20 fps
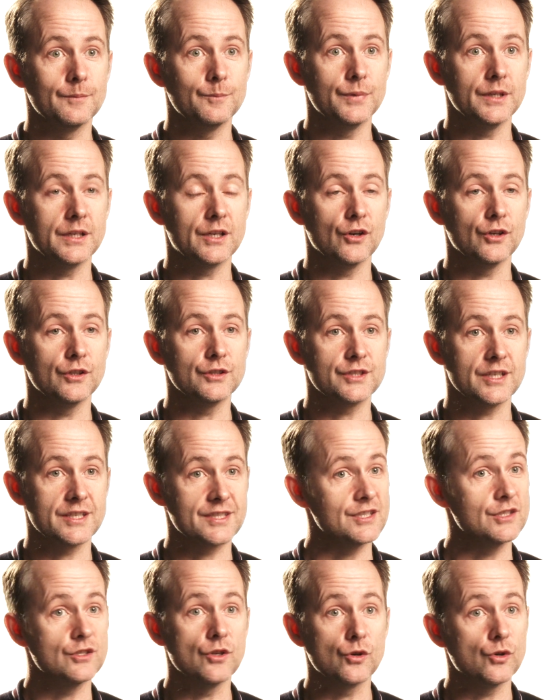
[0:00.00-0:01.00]
because this
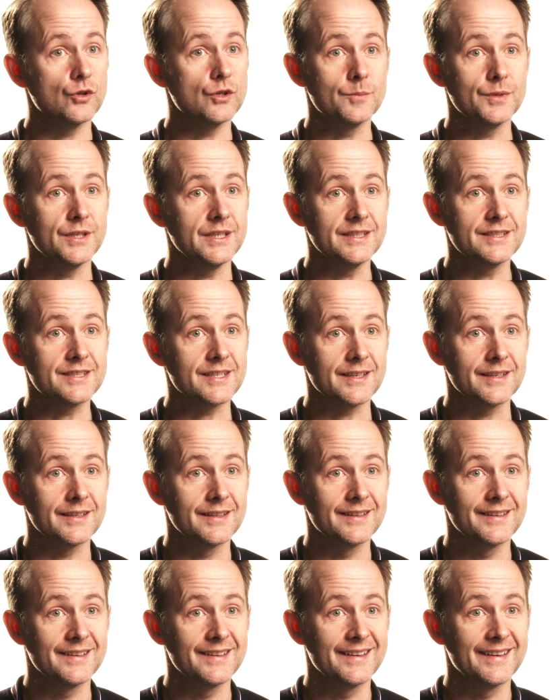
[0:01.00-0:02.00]
is not going to be easy.
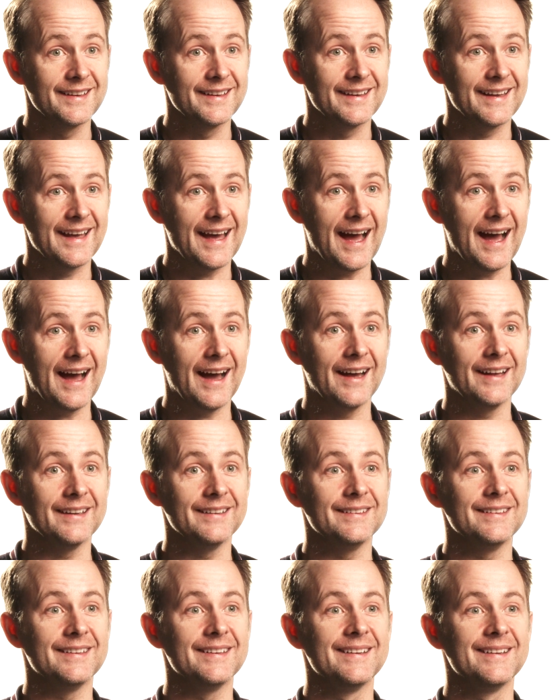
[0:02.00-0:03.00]

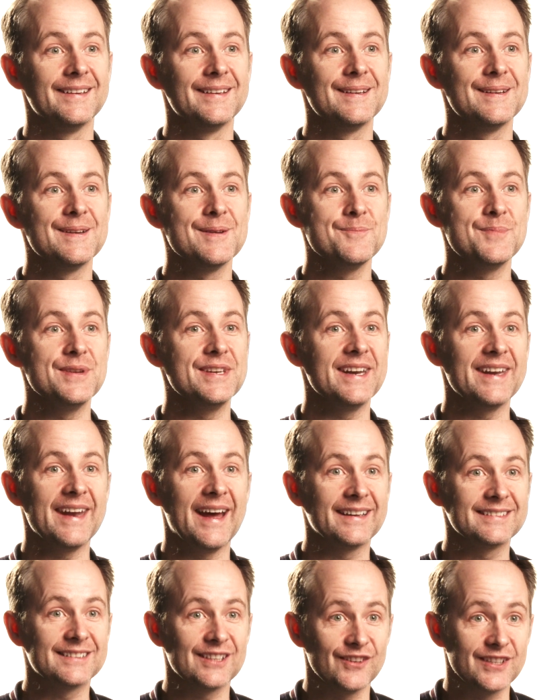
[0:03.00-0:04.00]
And being an
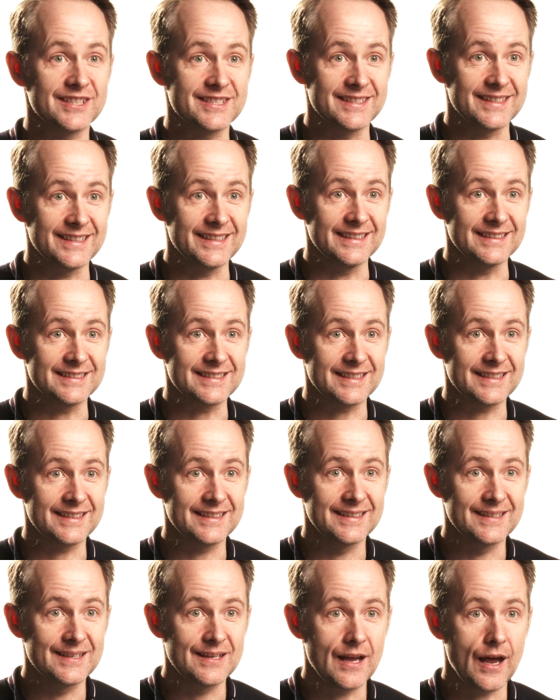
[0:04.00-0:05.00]
actor isn't easy.
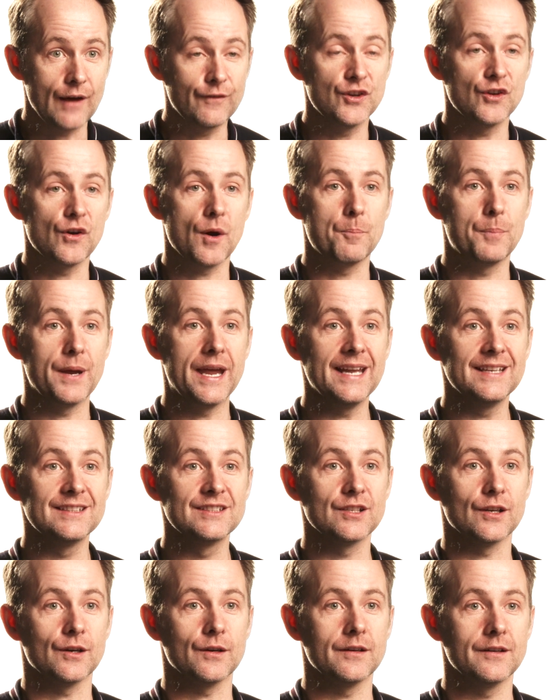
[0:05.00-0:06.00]
If you're a
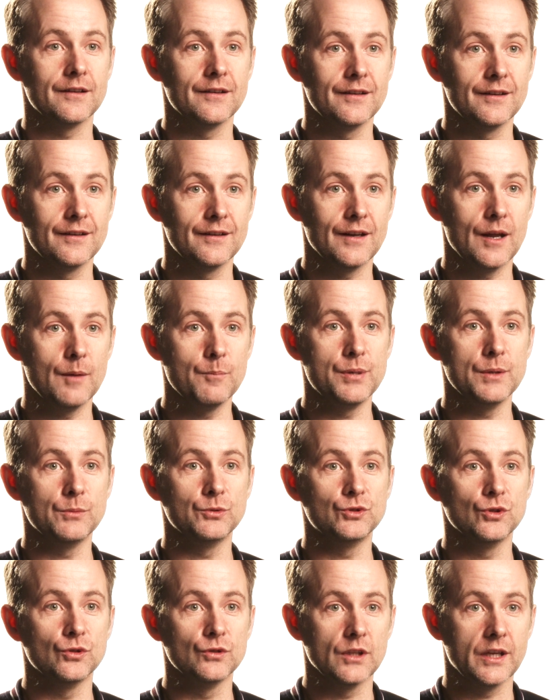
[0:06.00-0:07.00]
painter and people
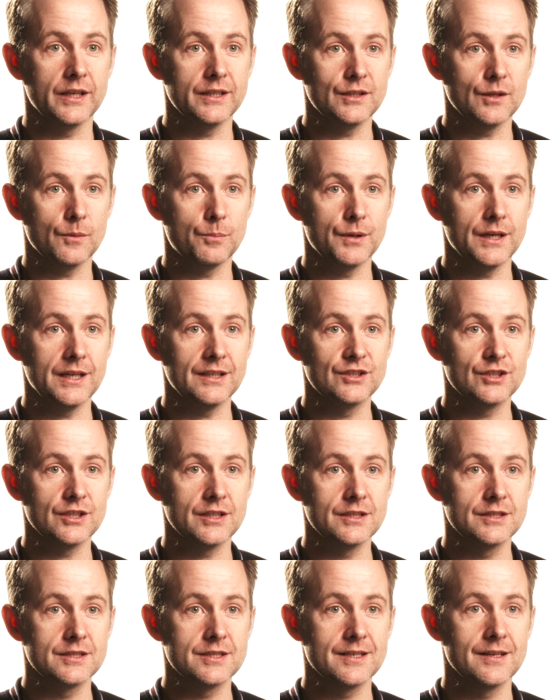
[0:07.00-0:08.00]
don't like your
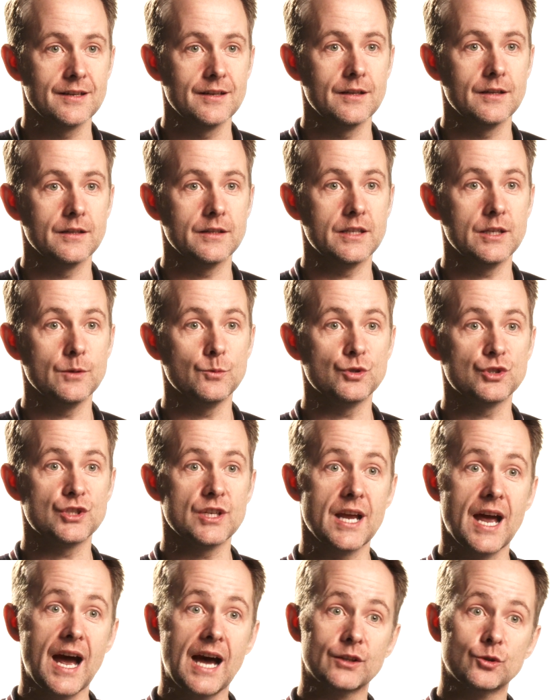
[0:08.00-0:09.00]
paintings, they will
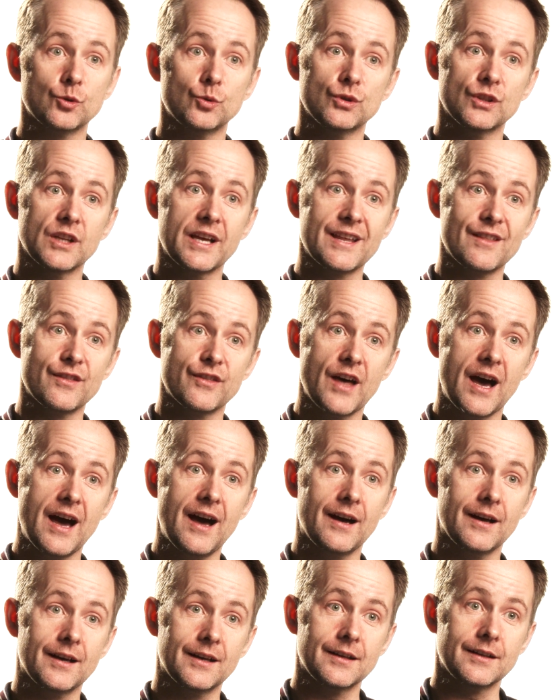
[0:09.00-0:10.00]
say, I don't like
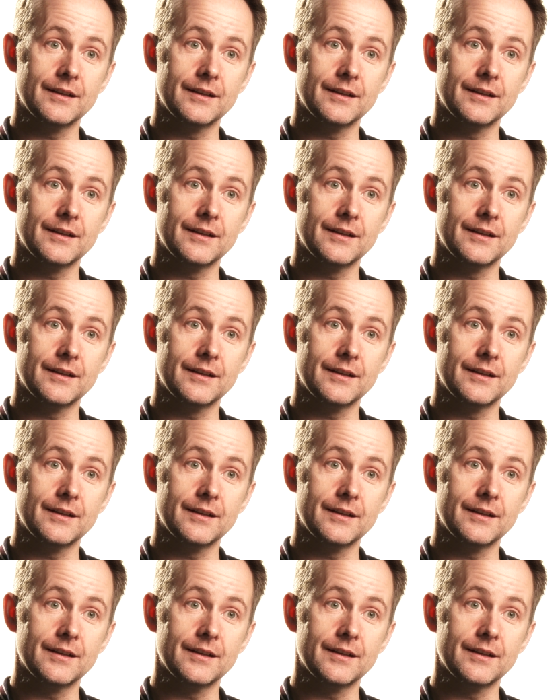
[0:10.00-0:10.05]
that.